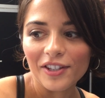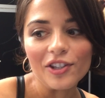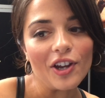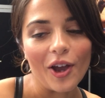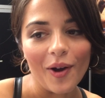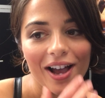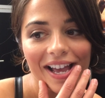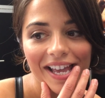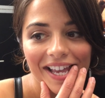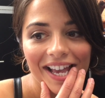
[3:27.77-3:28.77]
You
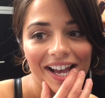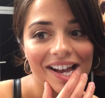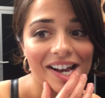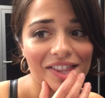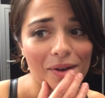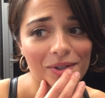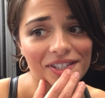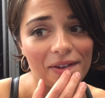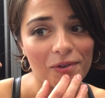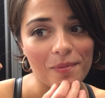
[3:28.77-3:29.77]
know, there were
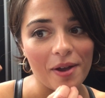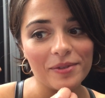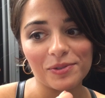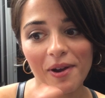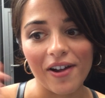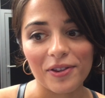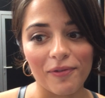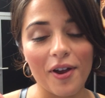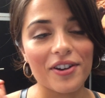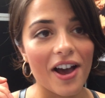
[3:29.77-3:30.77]
several moments where I'd
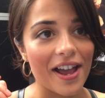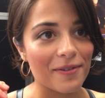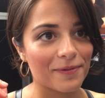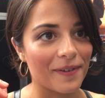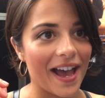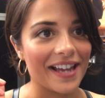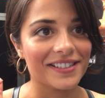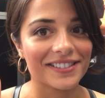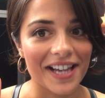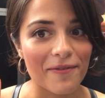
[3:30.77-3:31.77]
throw a knife
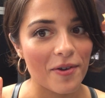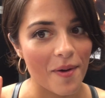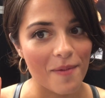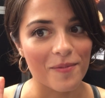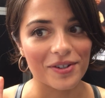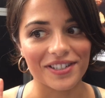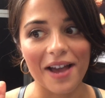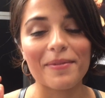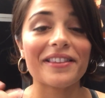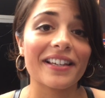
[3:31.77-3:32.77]
and everyone would,
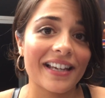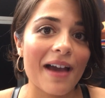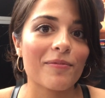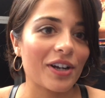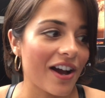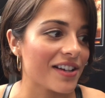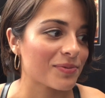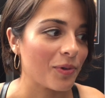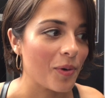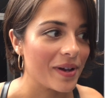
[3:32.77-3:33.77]
I mean, the camera
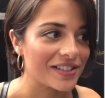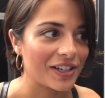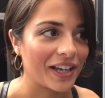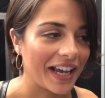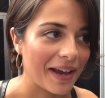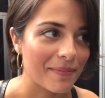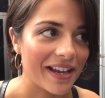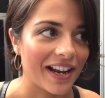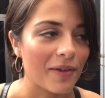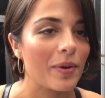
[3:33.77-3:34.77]
guys were always looking at
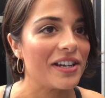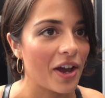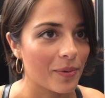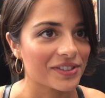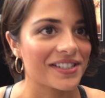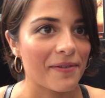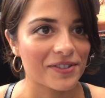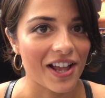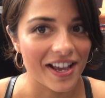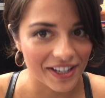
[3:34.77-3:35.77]
me like, we know what
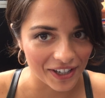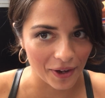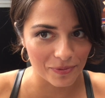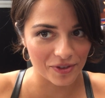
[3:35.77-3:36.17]
Steph's like, you know,